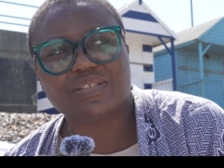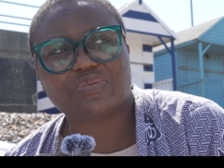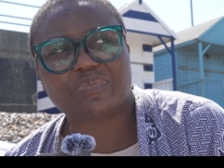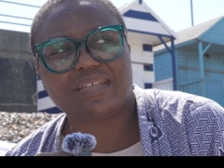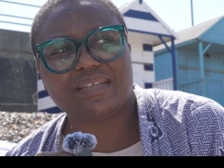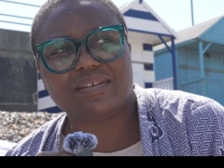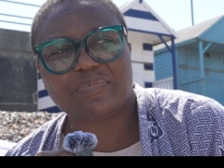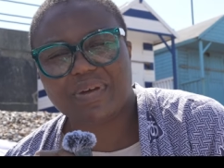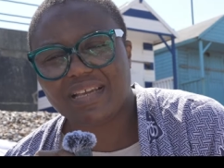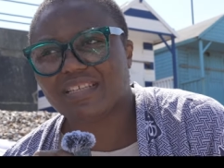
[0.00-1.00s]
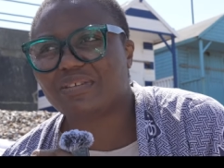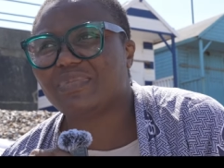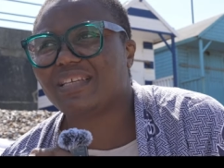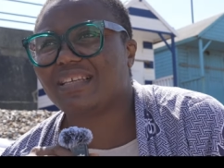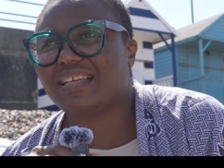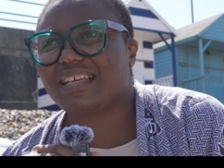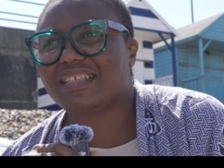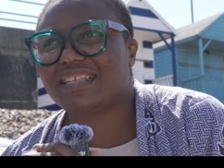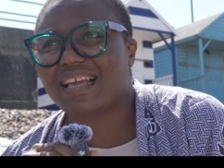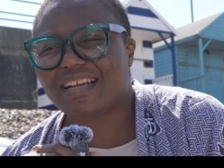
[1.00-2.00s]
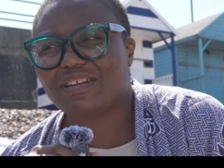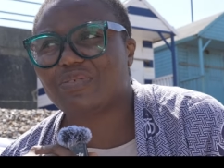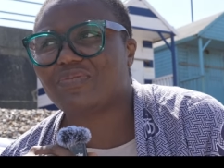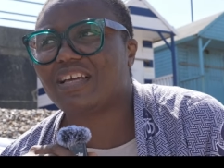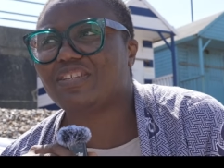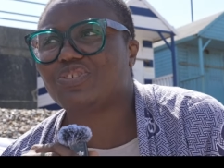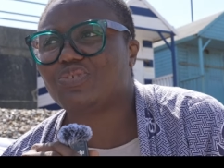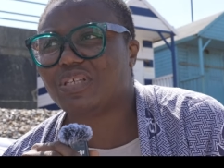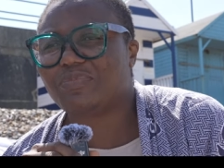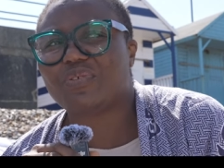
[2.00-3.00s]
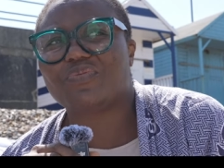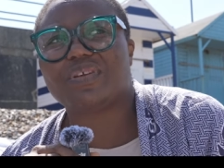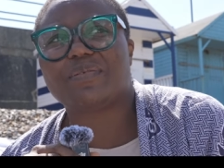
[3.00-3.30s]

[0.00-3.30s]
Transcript: to me, reminding me exactly of that dream, of